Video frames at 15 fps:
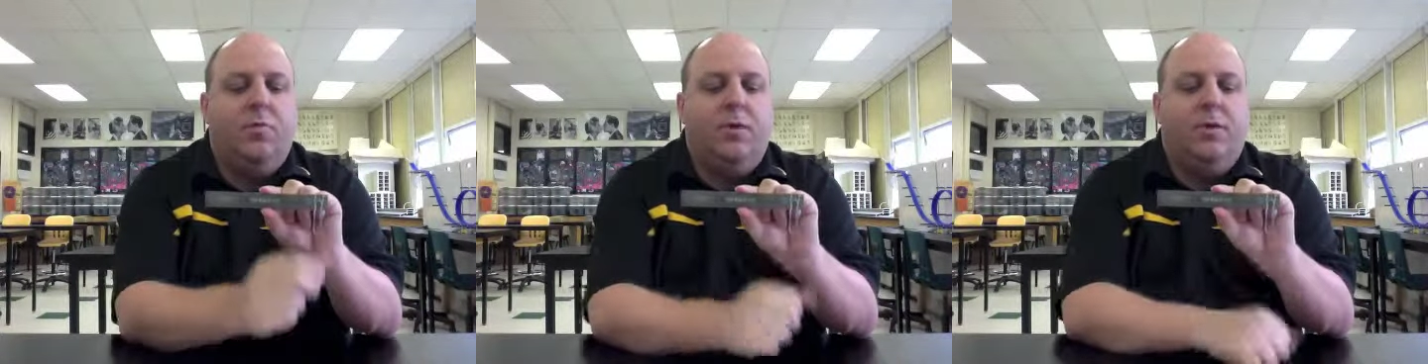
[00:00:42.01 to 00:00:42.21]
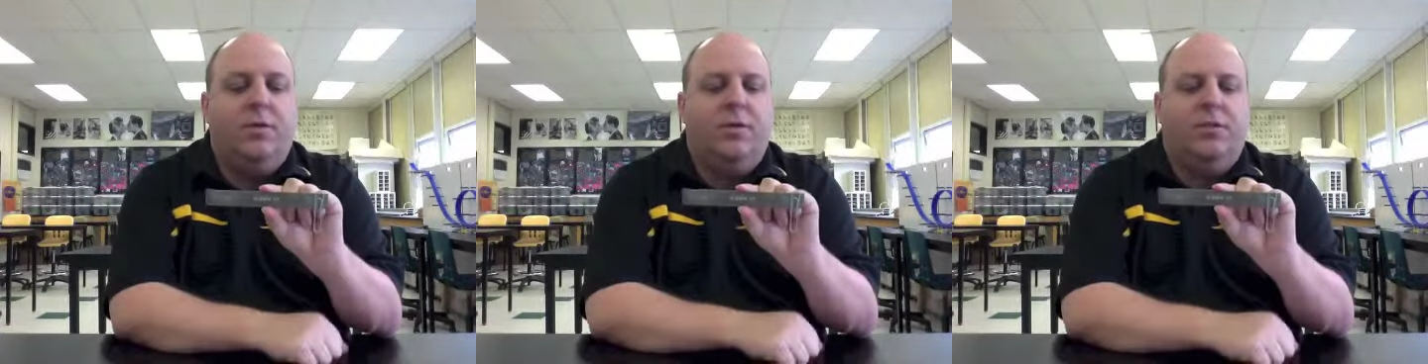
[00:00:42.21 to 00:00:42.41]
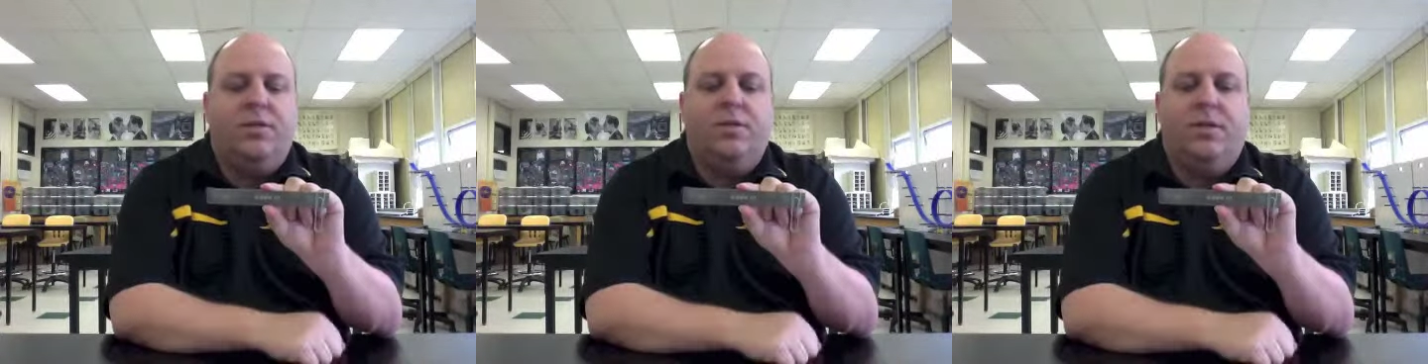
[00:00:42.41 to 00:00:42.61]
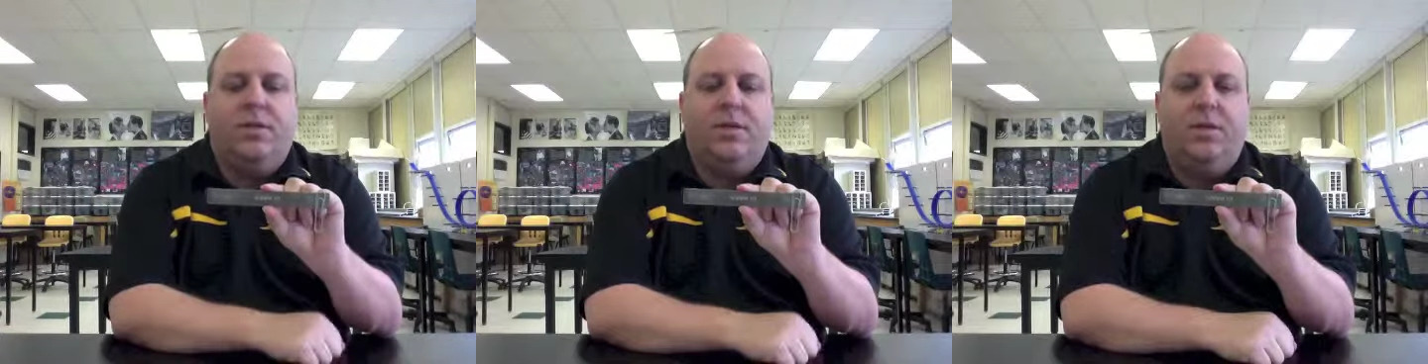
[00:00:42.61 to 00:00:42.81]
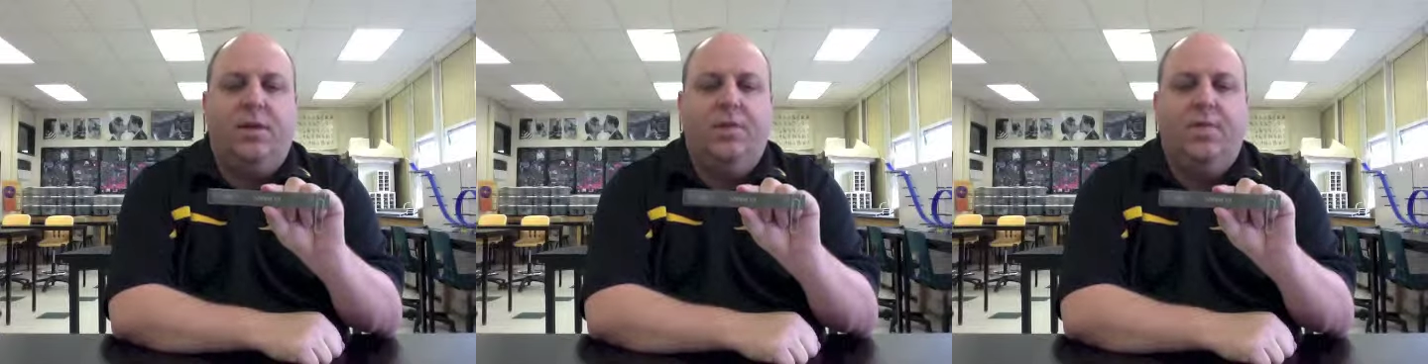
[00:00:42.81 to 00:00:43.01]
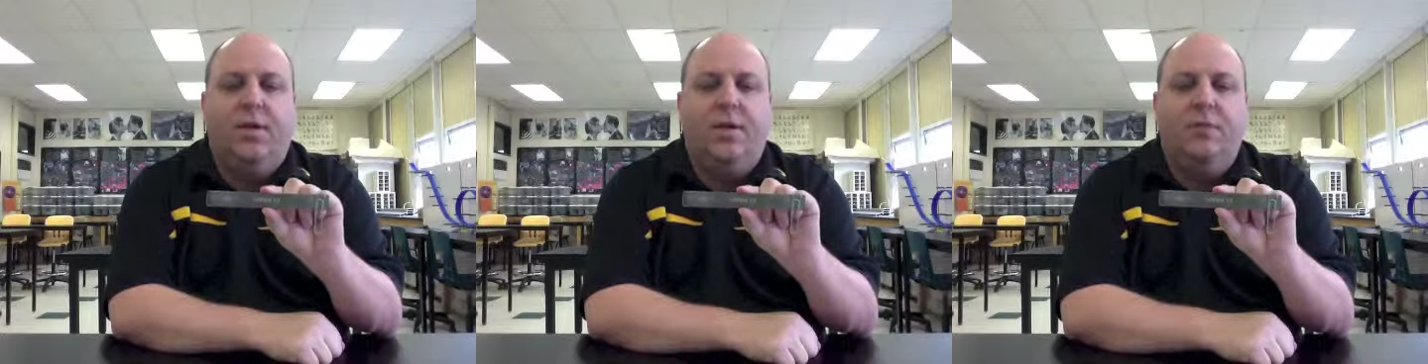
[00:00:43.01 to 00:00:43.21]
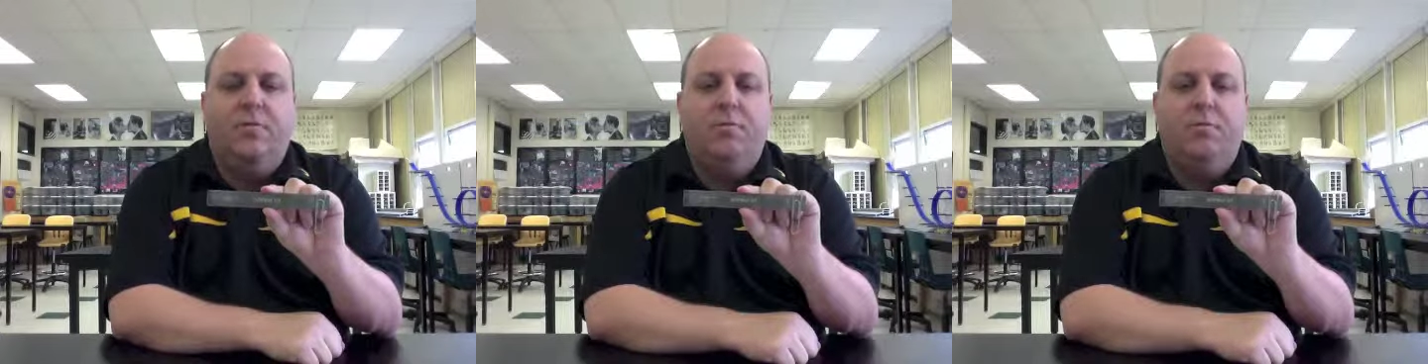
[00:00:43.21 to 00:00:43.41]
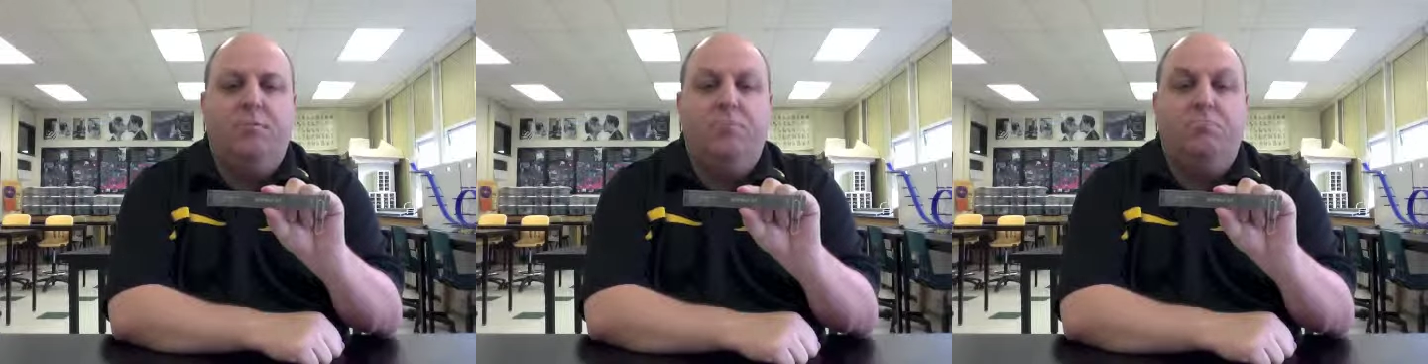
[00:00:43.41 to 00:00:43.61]
well, does it stick at the other end?
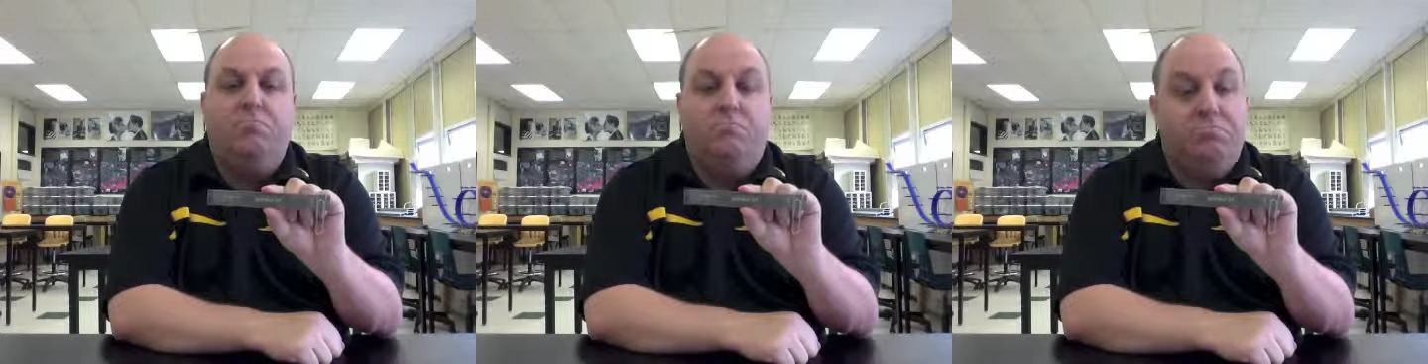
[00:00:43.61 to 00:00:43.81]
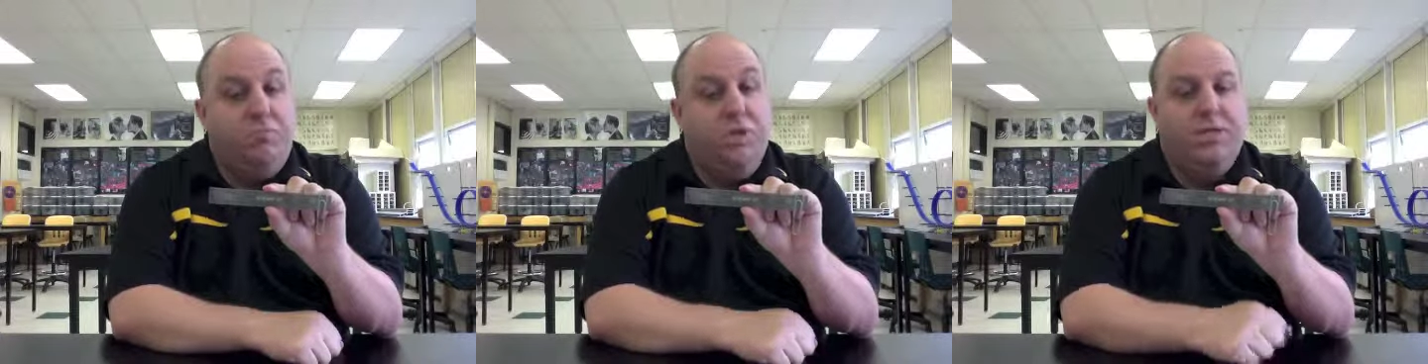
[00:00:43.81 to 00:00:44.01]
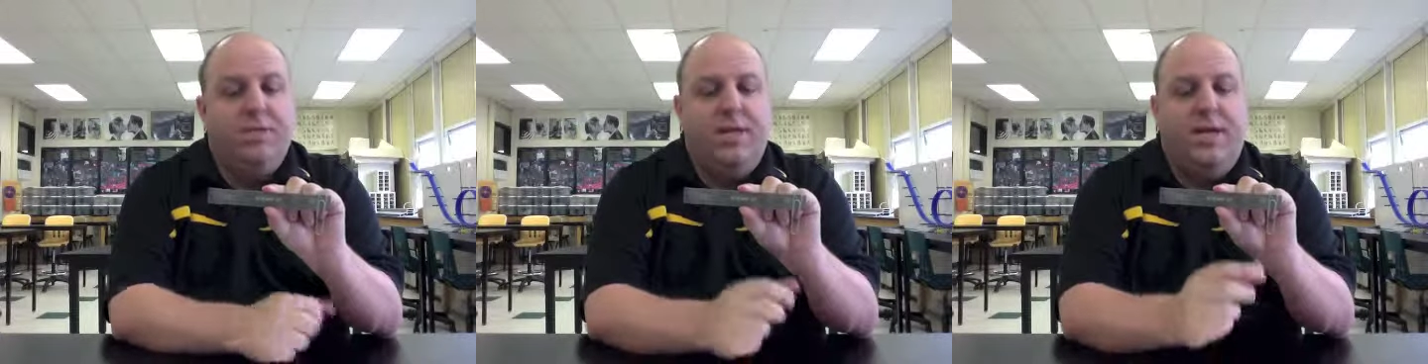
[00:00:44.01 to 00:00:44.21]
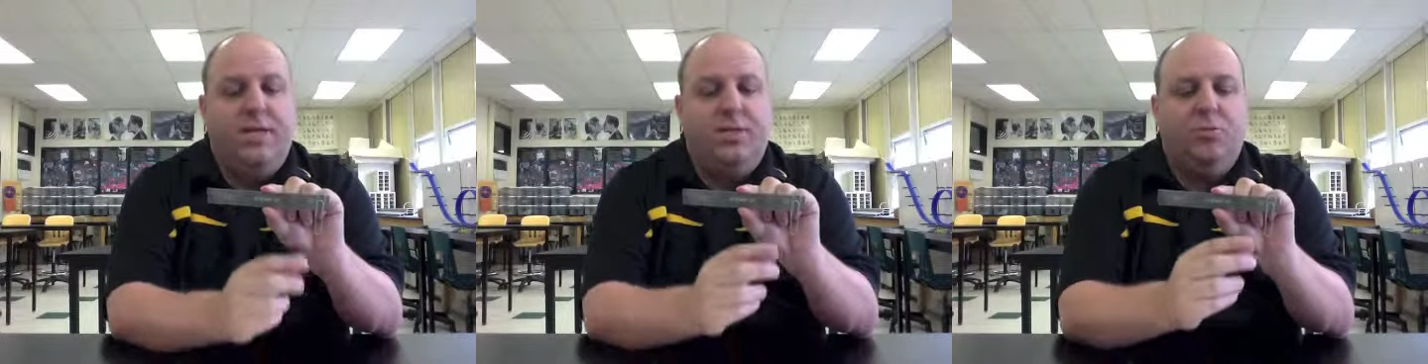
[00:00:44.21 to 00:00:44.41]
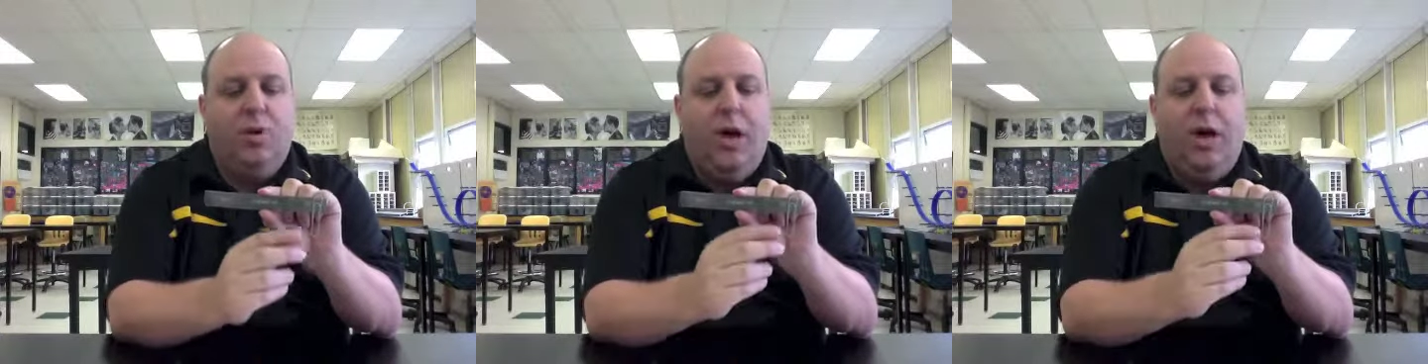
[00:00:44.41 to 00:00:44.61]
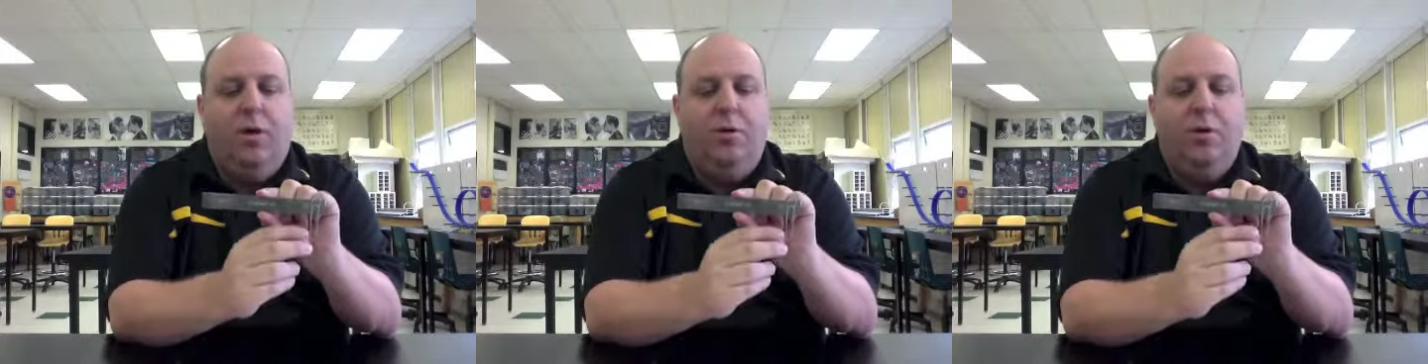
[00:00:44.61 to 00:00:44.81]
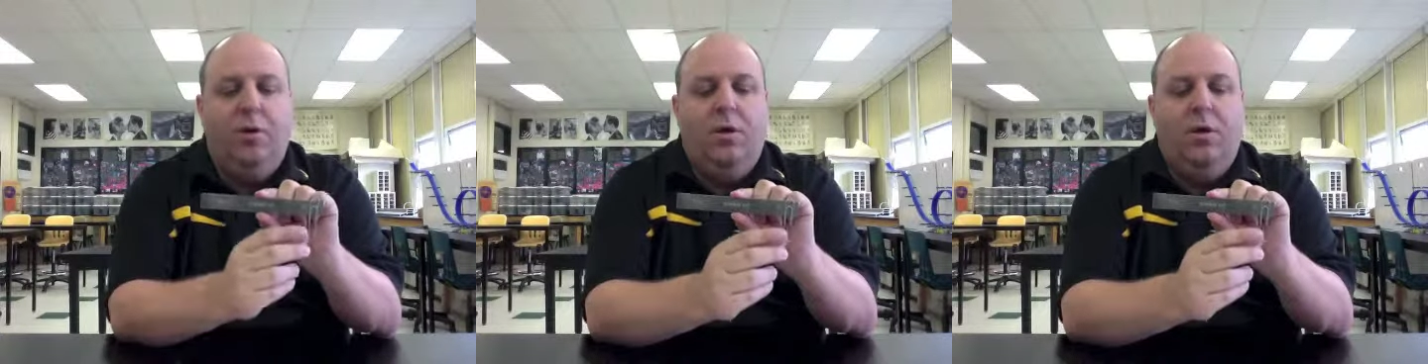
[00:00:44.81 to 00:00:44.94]
It does that as well.